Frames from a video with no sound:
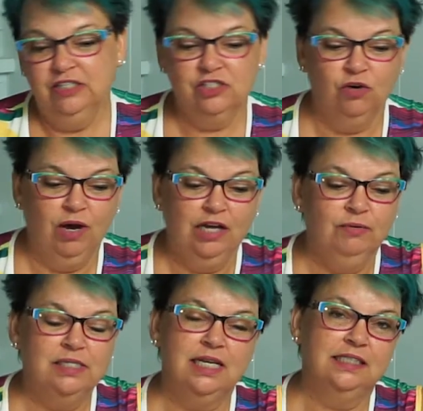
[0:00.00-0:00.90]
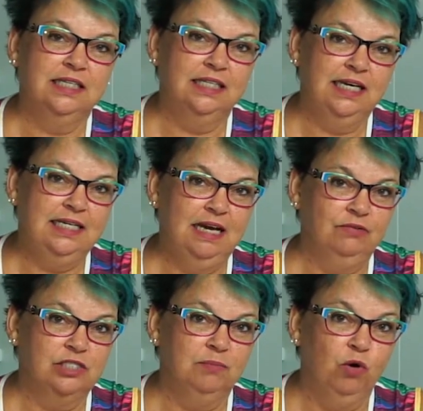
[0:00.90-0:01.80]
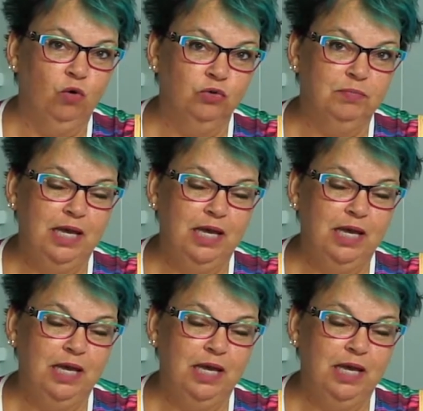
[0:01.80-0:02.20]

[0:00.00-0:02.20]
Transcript: so I always like to lay down some old